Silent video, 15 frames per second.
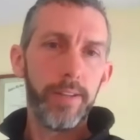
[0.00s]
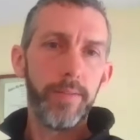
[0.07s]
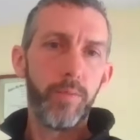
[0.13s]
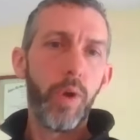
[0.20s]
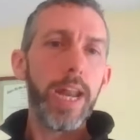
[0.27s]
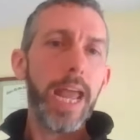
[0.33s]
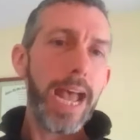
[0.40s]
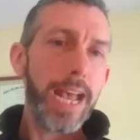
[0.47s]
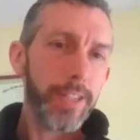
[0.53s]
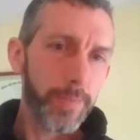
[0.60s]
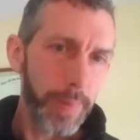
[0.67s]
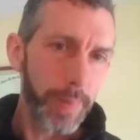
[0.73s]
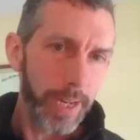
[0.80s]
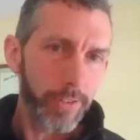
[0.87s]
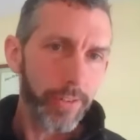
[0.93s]
what has
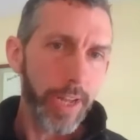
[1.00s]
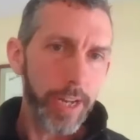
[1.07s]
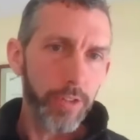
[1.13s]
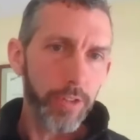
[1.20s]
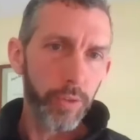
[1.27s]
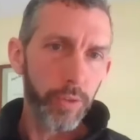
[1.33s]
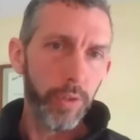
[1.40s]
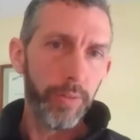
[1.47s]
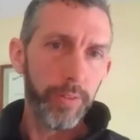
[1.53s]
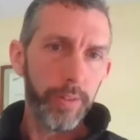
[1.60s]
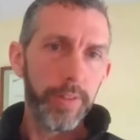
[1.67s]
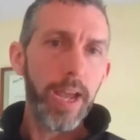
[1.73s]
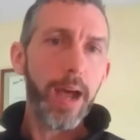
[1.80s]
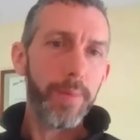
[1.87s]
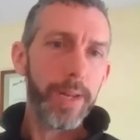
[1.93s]
been a central
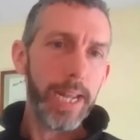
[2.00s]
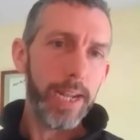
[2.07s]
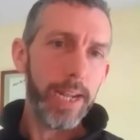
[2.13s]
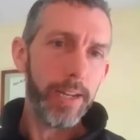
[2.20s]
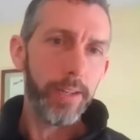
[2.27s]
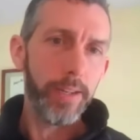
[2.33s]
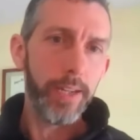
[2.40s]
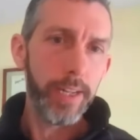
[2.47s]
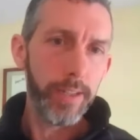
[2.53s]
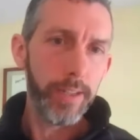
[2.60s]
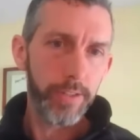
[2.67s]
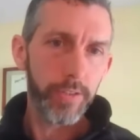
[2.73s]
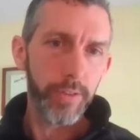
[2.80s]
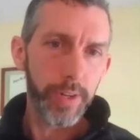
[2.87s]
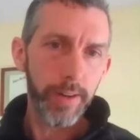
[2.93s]
dominated
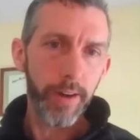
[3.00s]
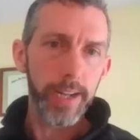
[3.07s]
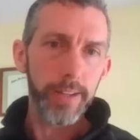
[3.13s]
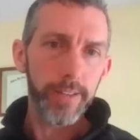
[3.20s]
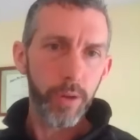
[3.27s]
industry, right?